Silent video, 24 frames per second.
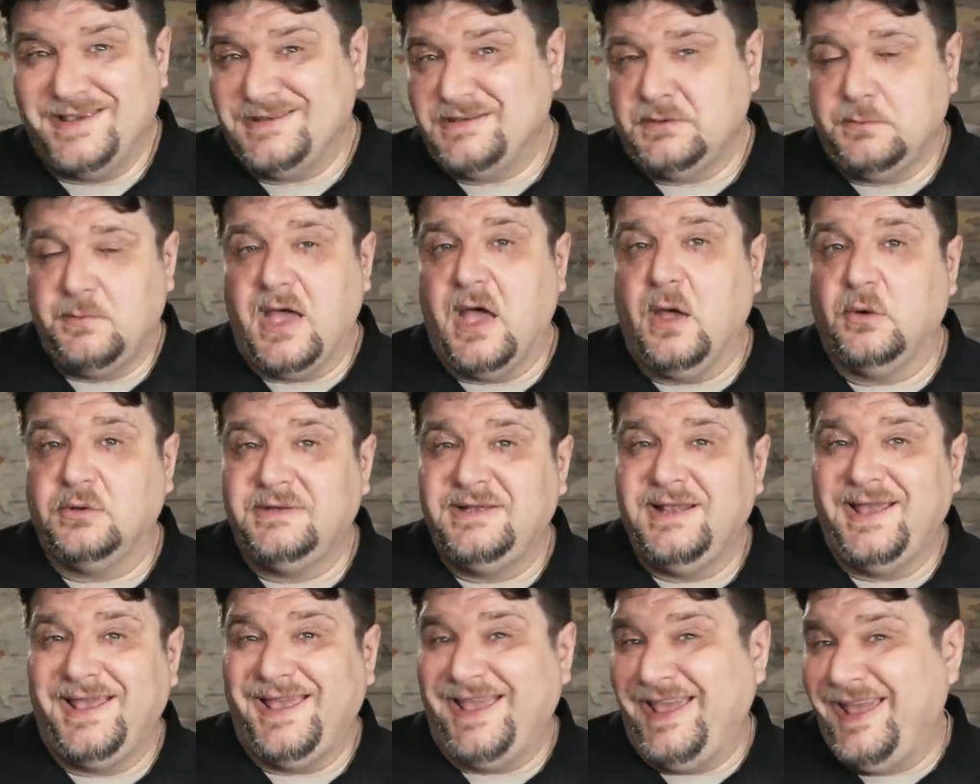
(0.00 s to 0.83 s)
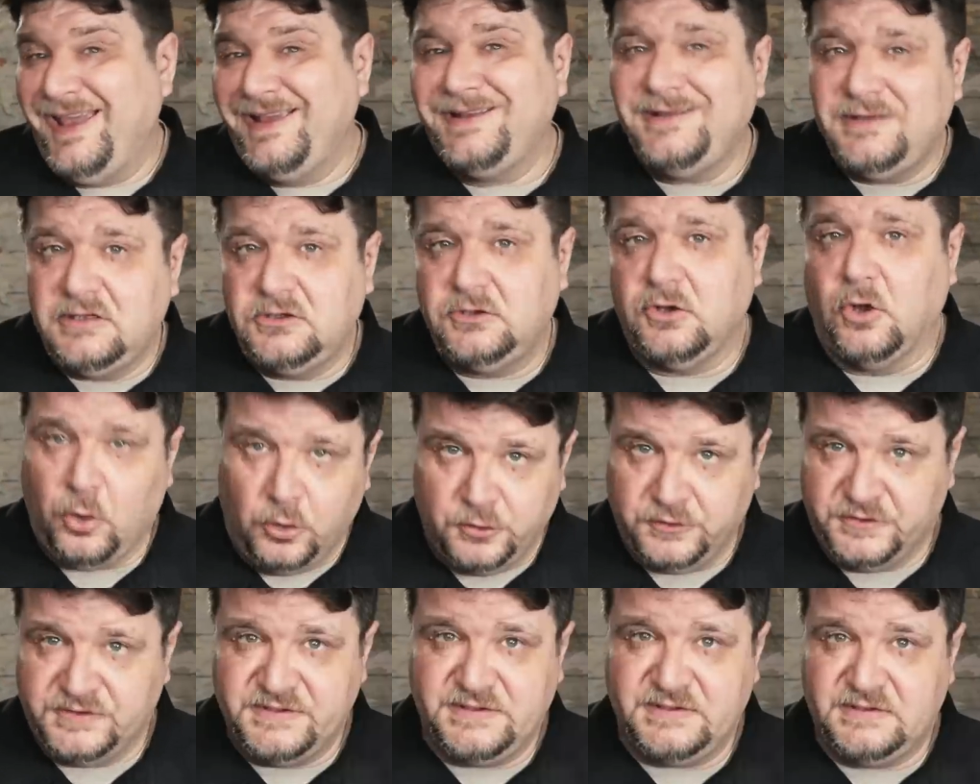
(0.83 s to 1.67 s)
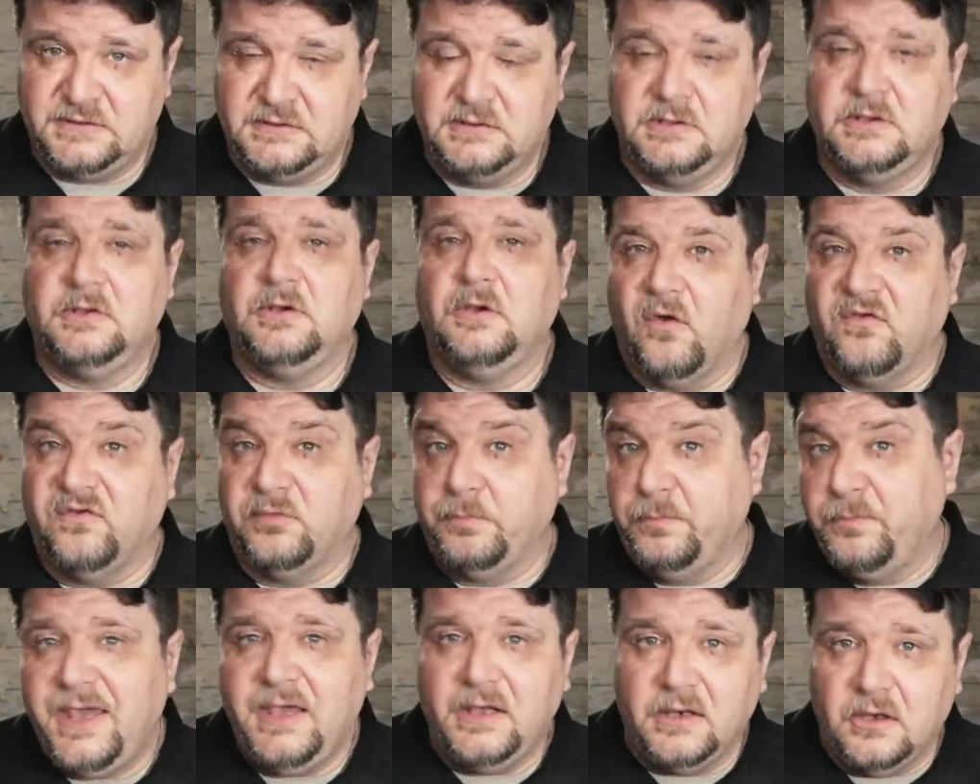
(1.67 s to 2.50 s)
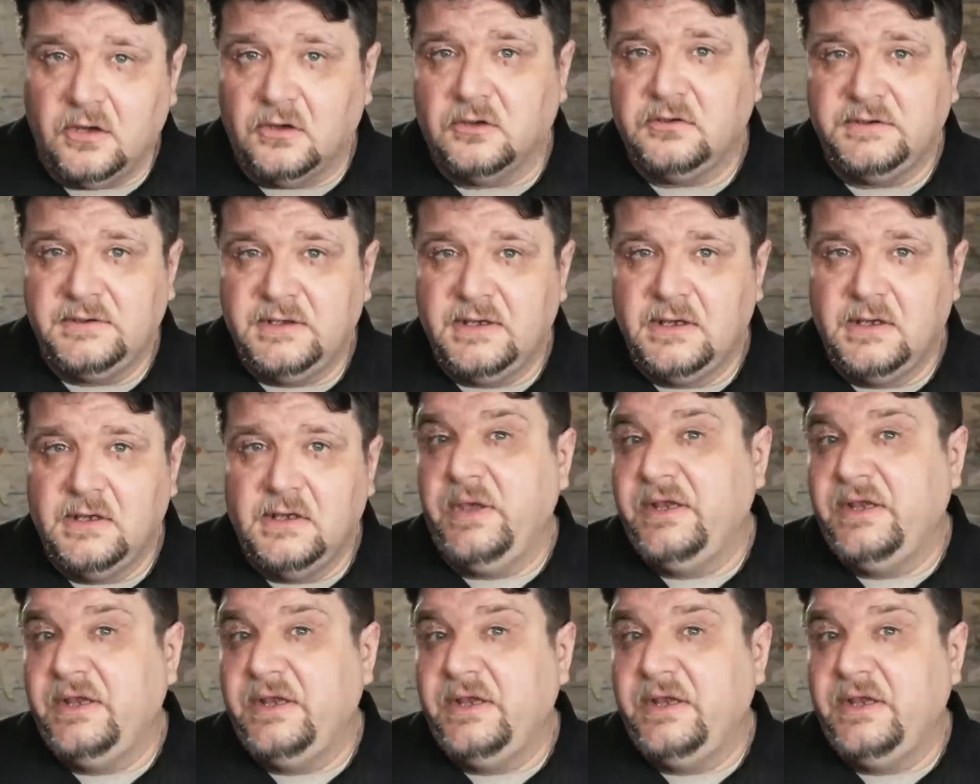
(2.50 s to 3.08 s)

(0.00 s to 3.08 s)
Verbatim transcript: It has about 8 tons of payload